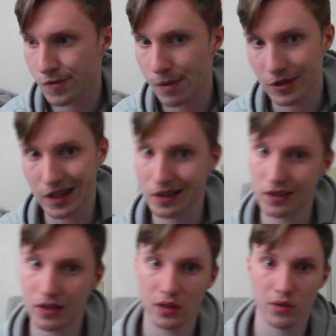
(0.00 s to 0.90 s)
Now let's
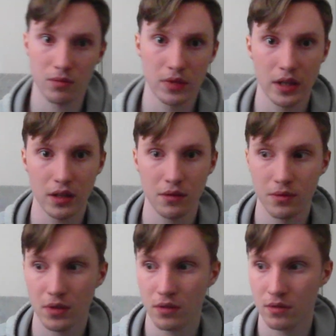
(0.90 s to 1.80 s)
think of some
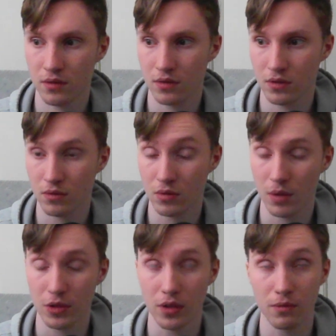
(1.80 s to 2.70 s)
negatives.
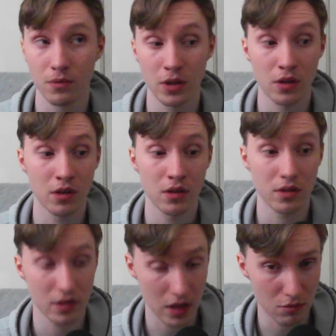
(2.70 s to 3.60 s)
You have
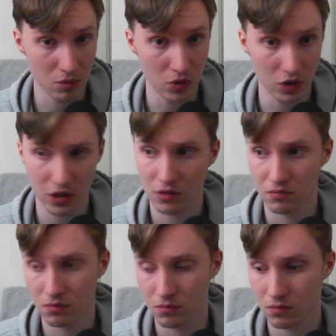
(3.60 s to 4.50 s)
cyberbullying.
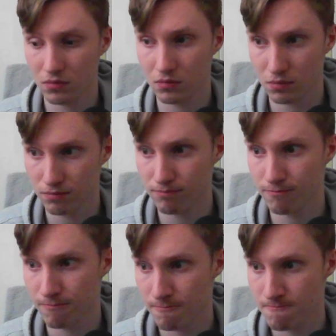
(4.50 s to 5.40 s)

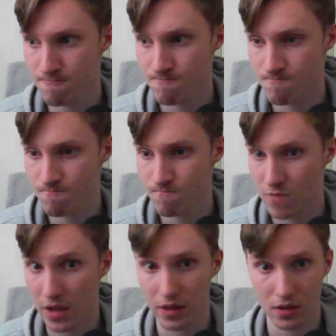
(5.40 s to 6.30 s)

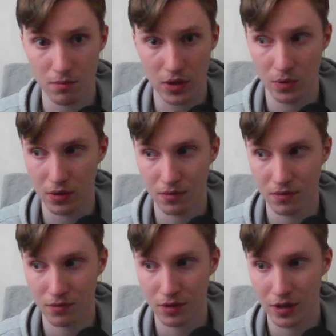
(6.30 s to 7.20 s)
Yeah, that's a big one.
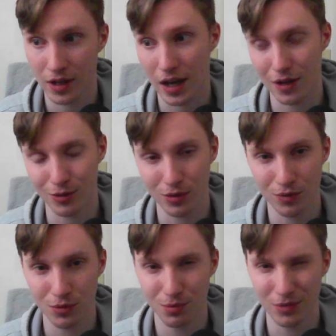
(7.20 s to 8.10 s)
I don't know if
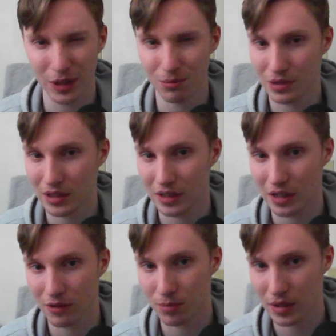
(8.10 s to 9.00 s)
you like play any
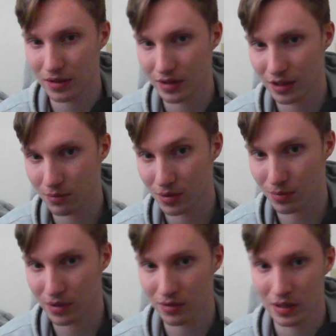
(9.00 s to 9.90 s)
FPS games,
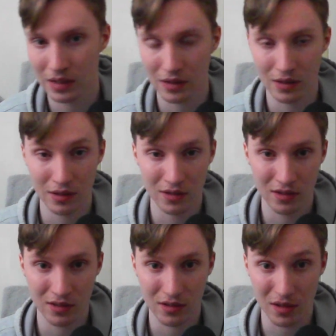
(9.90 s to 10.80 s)
but
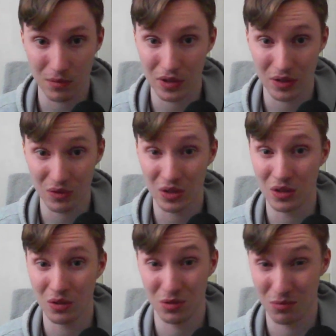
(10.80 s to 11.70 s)
you have to
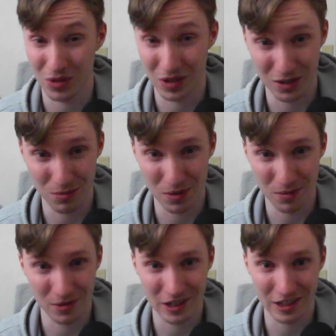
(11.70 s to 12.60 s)
deal with some crazy
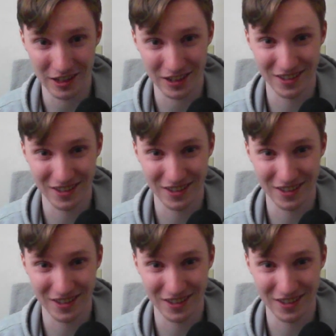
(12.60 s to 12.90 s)
people there.